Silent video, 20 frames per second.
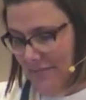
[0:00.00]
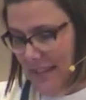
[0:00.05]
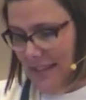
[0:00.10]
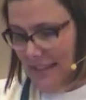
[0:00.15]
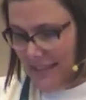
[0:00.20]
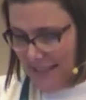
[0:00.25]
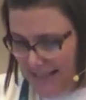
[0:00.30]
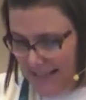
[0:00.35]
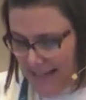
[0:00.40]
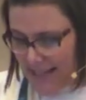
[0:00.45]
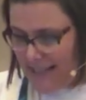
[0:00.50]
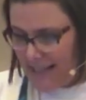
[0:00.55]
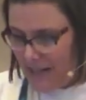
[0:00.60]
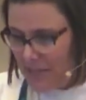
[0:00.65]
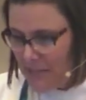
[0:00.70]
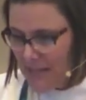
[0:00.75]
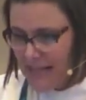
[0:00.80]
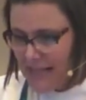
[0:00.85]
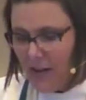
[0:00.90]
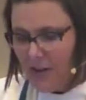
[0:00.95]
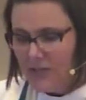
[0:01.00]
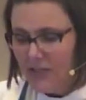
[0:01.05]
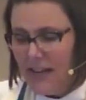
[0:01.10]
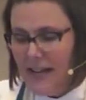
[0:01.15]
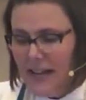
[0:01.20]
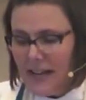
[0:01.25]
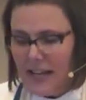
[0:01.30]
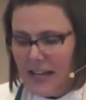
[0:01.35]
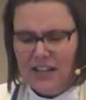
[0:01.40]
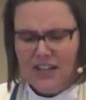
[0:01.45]
and said to himself,
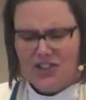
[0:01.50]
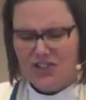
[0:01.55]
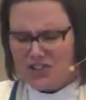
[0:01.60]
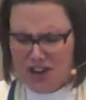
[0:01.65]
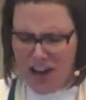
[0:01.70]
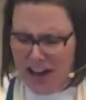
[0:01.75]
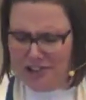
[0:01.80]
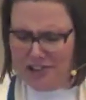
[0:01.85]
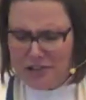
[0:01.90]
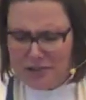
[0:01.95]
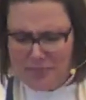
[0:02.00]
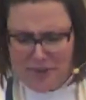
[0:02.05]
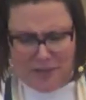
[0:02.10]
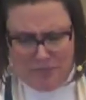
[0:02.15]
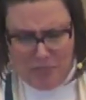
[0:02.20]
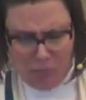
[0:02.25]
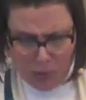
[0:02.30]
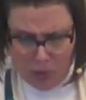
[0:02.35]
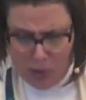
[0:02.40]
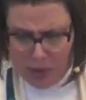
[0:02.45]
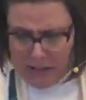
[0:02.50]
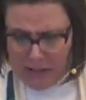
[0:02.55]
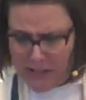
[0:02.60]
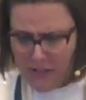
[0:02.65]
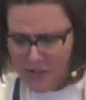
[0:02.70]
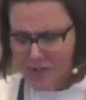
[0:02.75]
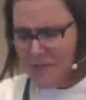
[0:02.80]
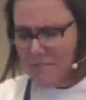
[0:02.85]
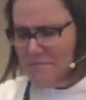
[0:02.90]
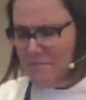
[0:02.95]
can a child be born
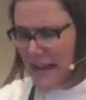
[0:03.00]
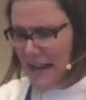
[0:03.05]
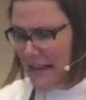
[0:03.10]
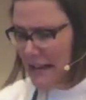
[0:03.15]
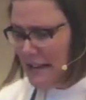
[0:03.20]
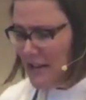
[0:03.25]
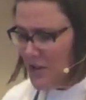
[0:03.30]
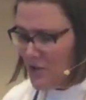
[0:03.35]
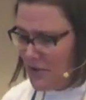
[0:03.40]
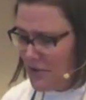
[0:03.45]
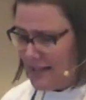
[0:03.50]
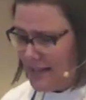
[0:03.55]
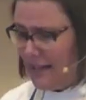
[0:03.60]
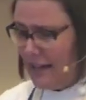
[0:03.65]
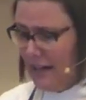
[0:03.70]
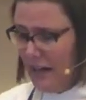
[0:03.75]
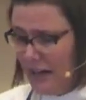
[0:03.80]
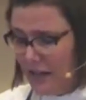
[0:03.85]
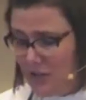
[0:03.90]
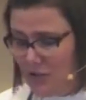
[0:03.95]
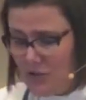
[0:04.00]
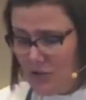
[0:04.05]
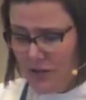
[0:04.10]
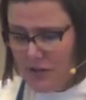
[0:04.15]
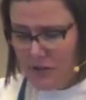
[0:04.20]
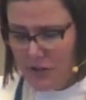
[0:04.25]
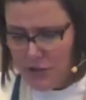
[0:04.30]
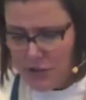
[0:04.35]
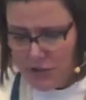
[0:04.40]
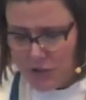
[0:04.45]
to a man who is
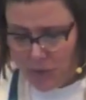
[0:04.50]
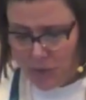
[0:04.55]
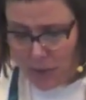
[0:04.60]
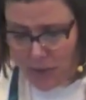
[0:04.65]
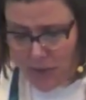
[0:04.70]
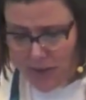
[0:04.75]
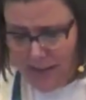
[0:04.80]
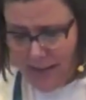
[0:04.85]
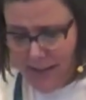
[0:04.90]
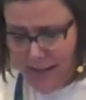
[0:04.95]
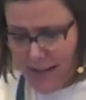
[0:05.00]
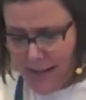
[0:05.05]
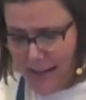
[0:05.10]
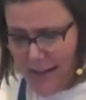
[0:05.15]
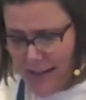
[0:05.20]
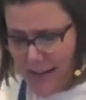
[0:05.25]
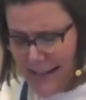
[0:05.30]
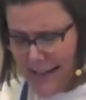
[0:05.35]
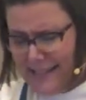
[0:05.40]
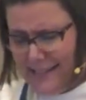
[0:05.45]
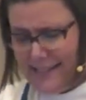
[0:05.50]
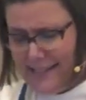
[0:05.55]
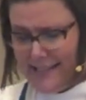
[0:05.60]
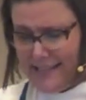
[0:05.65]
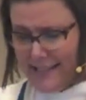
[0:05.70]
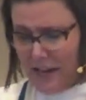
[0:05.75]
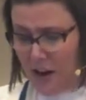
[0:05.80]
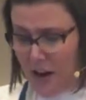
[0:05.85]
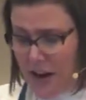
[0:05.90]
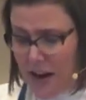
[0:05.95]
100 years old? Can
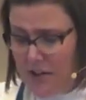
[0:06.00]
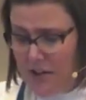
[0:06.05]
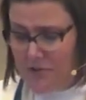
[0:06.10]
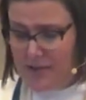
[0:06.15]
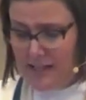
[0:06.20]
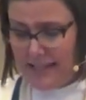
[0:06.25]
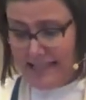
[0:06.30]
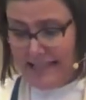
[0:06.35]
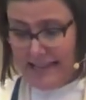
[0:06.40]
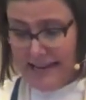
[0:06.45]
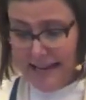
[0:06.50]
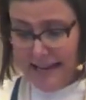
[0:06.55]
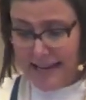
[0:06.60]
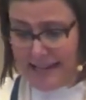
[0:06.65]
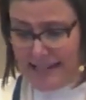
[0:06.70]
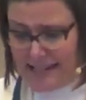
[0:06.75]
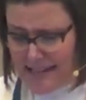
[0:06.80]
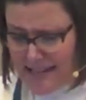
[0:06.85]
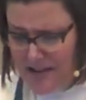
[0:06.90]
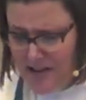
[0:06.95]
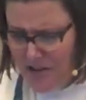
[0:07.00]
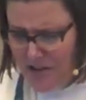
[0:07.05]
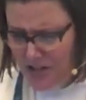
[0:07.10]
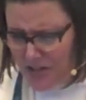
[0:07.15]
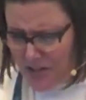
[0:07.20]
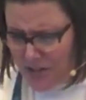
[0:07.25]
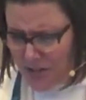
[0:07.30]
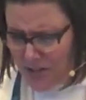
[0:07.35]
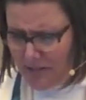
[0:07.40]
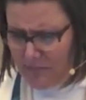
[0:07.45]
Sarah, who is 90
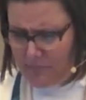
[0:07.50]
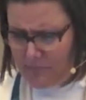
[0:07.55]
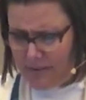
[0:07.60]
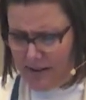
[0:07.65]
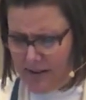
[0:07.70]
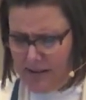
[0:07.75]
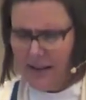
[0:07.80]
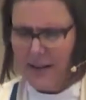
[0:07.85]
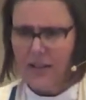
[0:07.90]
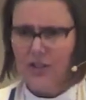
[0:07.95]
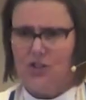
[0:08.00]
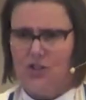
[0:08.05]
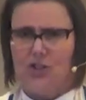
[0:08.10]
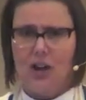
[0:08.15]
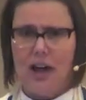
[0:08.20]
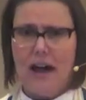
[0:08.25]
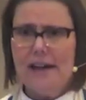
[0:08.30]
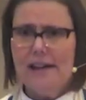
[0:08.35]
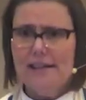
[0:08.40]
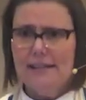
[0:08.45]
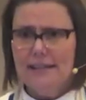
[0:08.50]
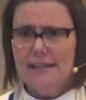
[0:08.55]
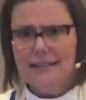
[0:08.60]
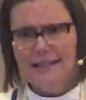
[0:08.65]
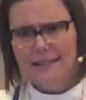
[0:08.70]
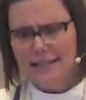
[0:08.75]
years old, bear a child?